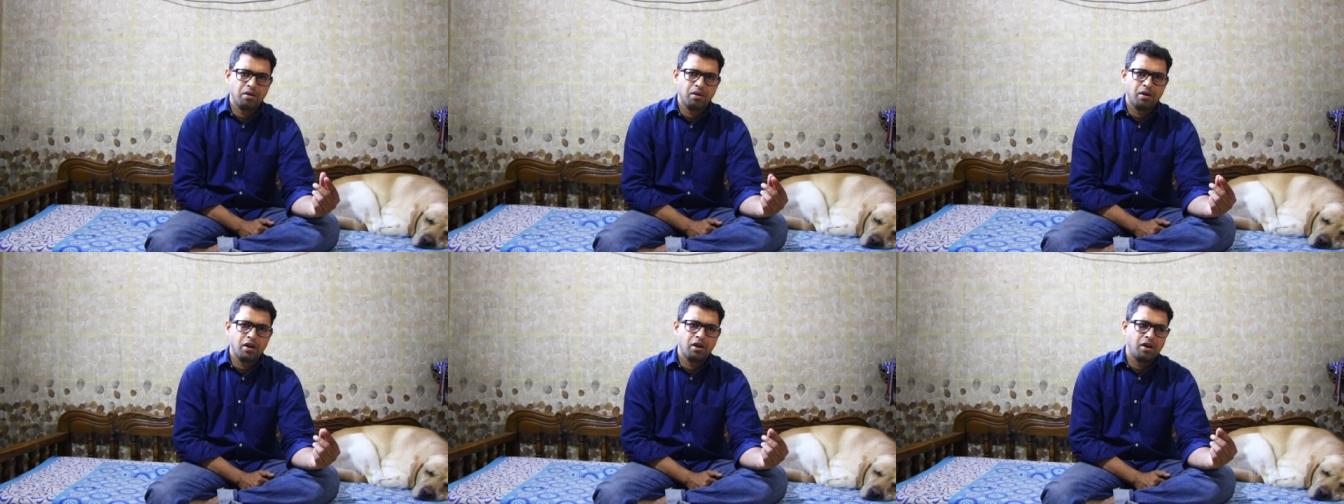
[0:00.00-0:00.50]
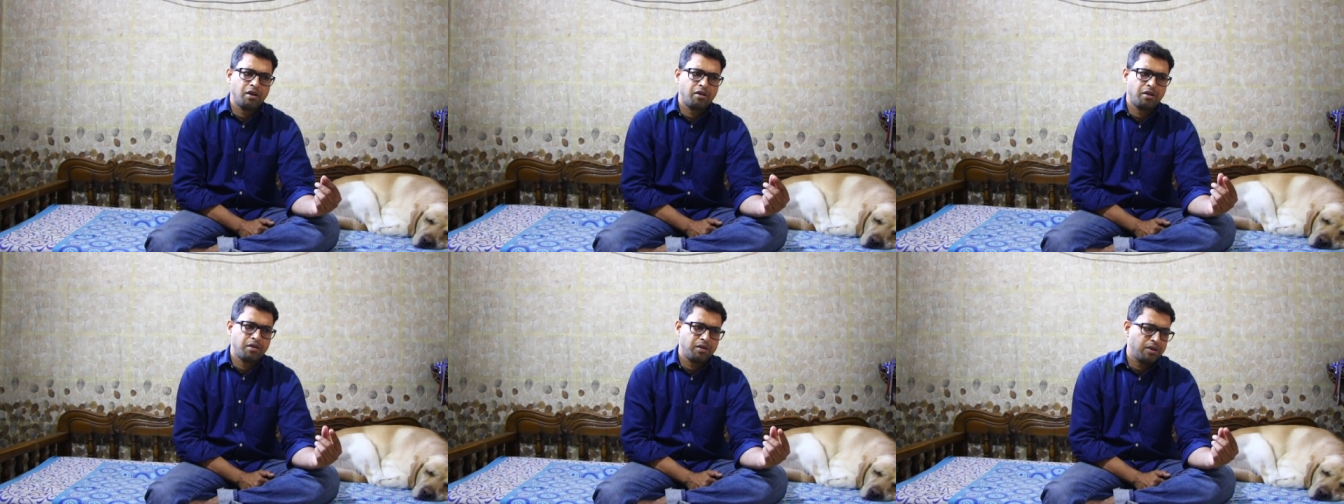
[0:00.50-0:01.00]

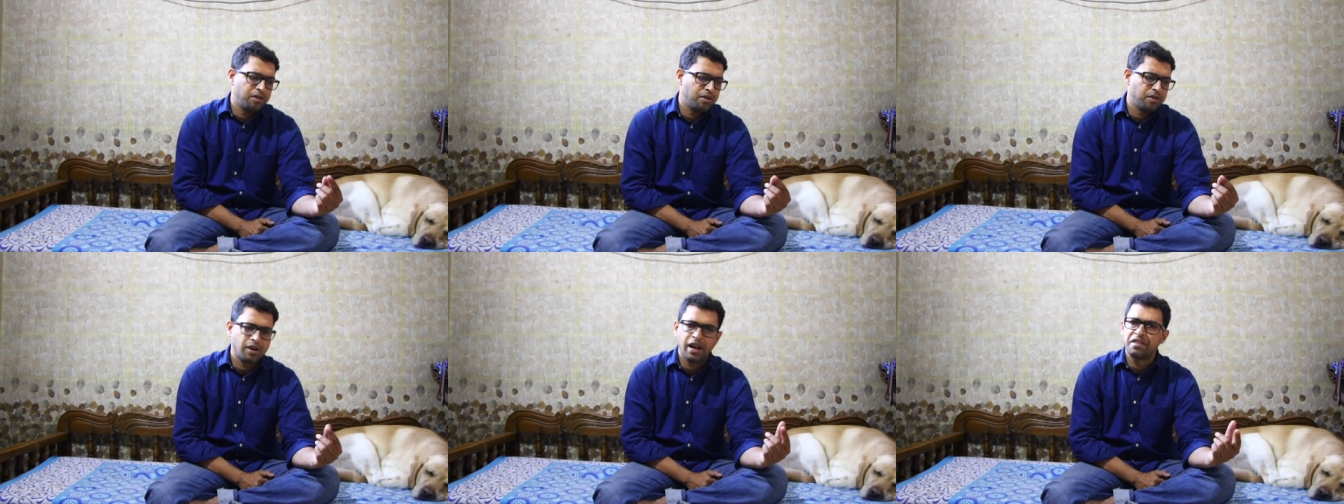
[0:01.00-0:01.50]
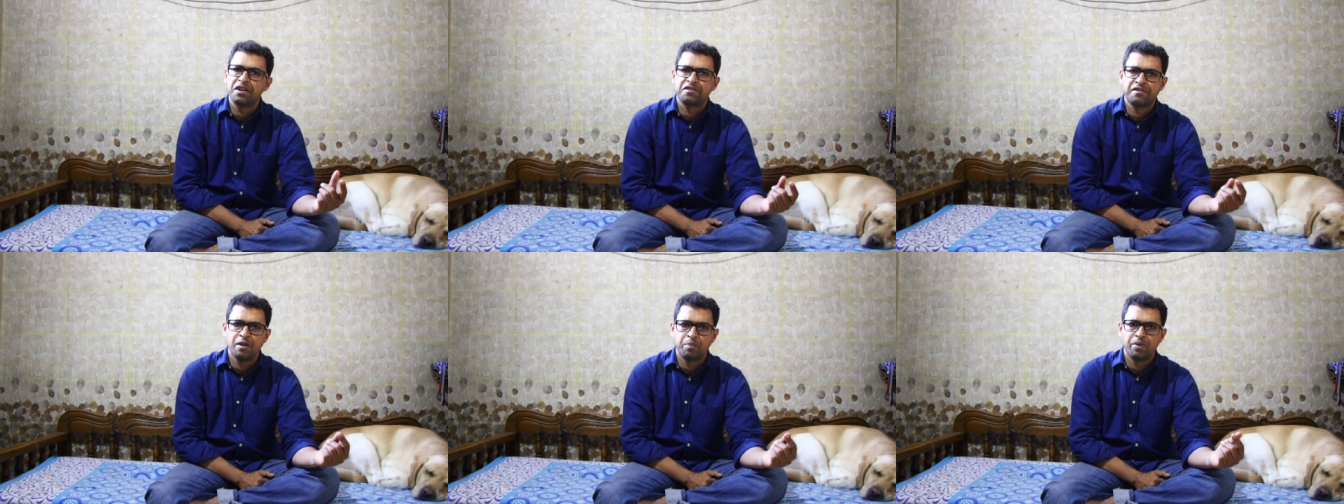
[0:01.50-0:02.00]
leather
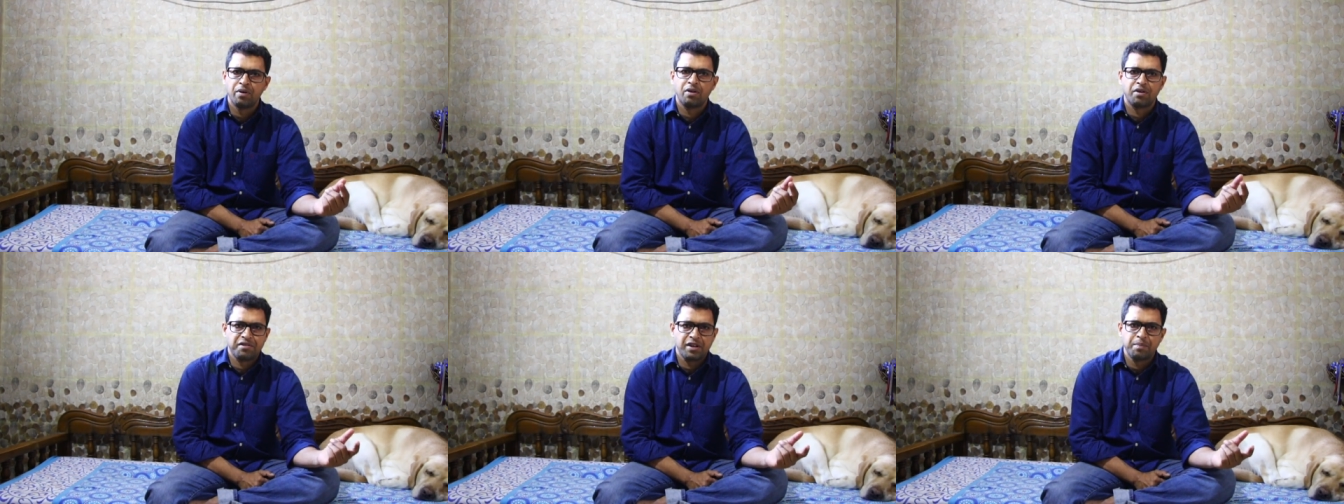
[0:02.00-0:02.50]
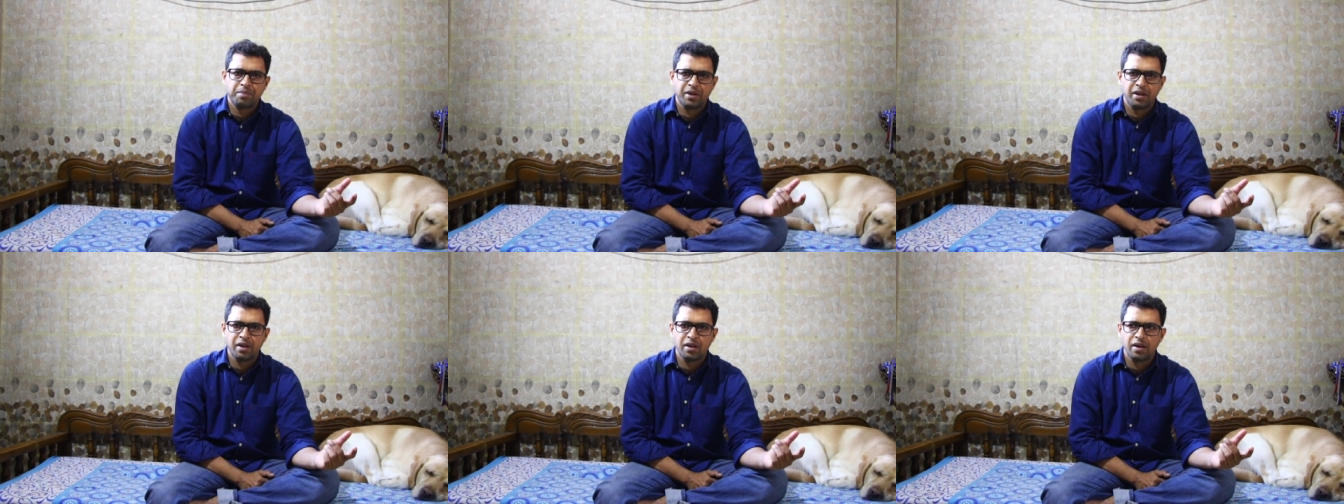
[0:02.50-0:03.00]
slipper or
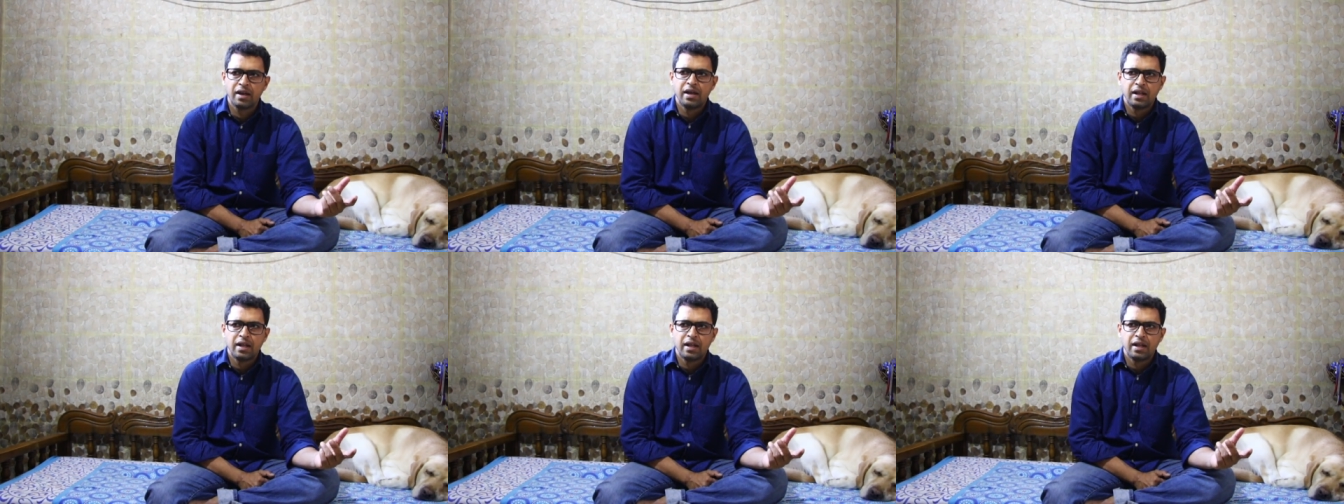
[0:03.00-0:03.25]
something,